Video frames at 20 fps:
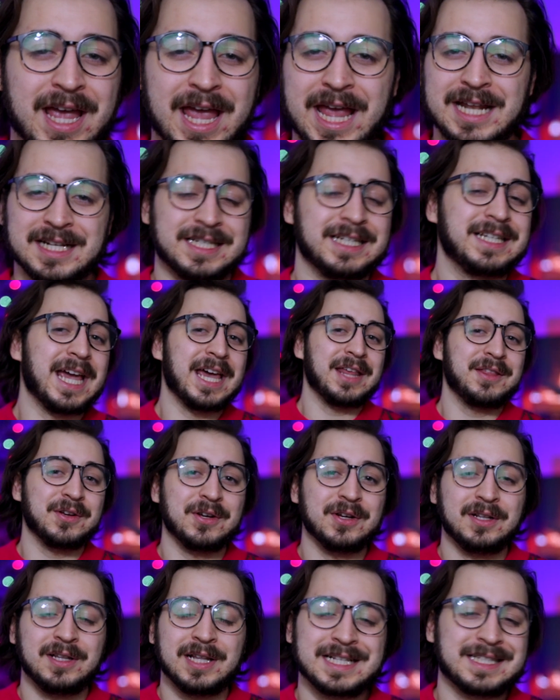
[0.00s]
And
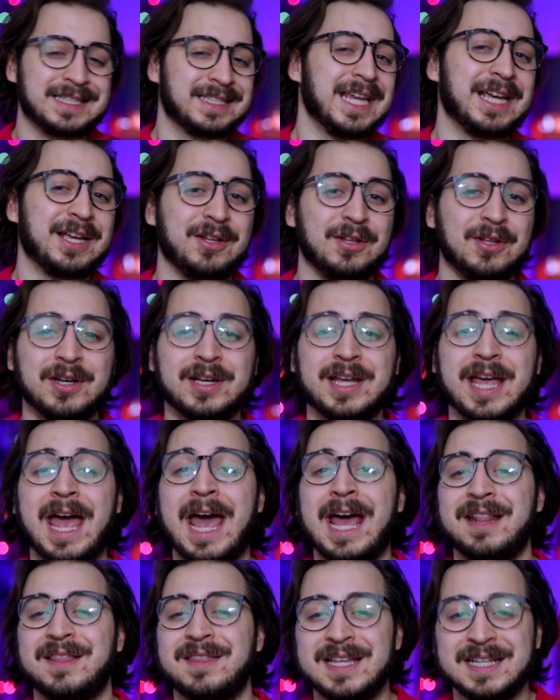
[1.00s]
together, let's take a look
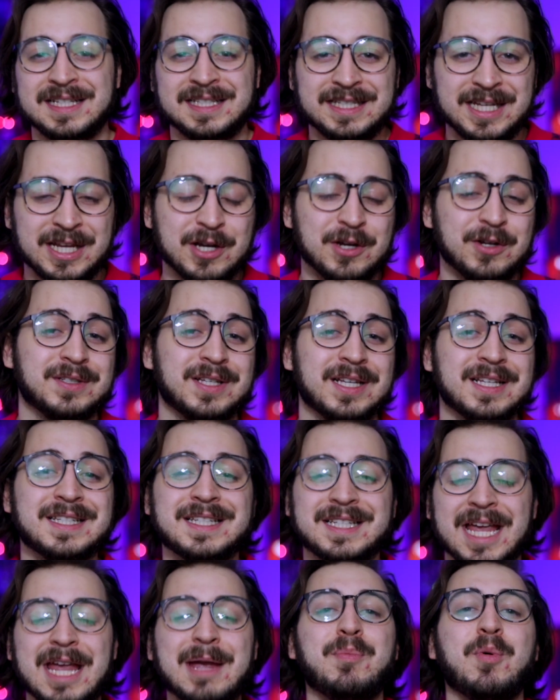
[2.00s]
at this year's
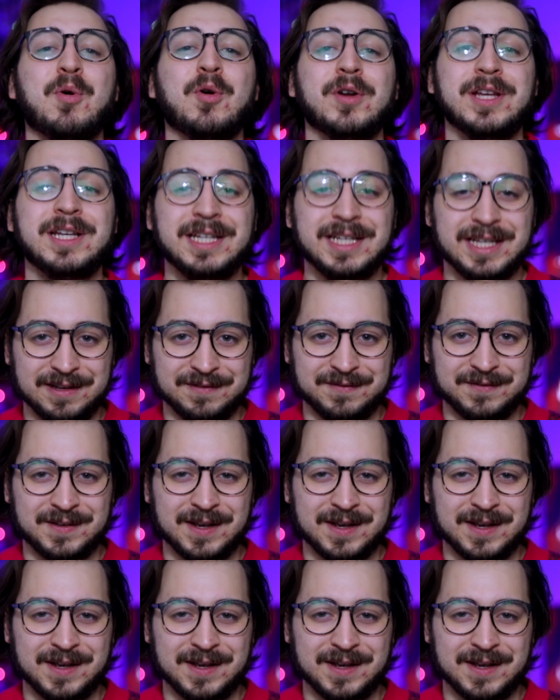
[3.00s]
skateboarding gift